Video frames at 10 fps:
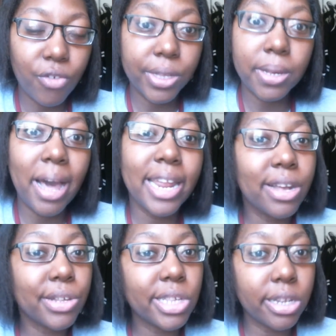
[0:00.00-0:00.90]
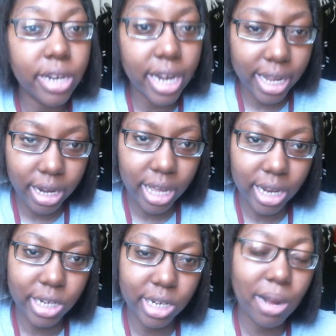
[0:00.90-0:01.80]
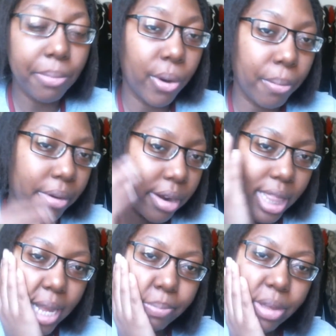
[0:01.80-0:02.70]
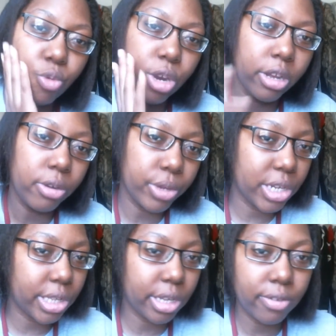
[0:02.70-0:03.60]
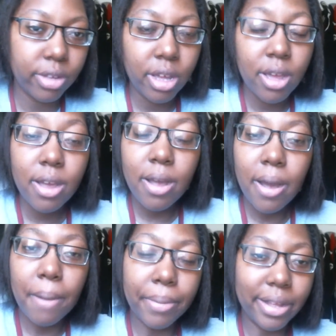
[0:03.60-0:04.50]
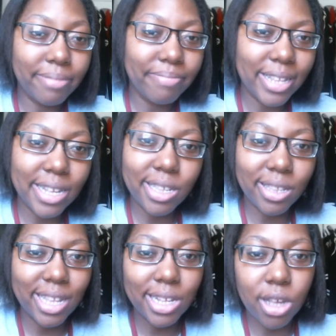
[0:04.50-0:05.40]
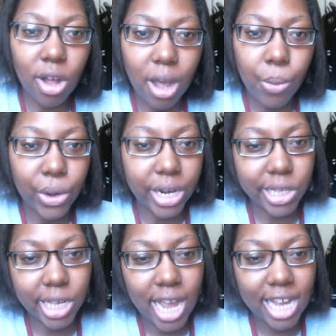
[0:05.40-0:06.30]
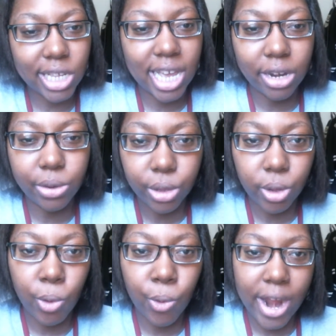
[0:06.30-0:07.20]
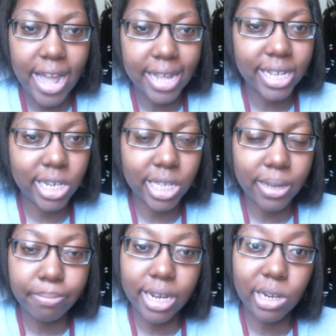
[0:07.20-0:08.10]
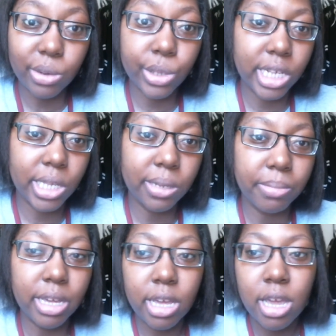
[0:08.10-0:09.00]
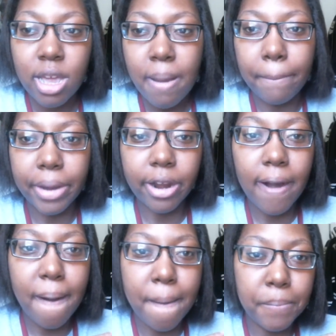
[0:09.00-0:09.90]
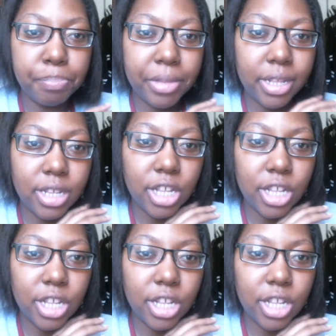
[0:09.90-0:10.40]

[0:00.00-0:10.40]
Over somebody else's internet connection? Come on, bro. like be real with yourself. But that's that's all I wanted to say. I just had to do a little rant. It just didn't make no sense to me. But um,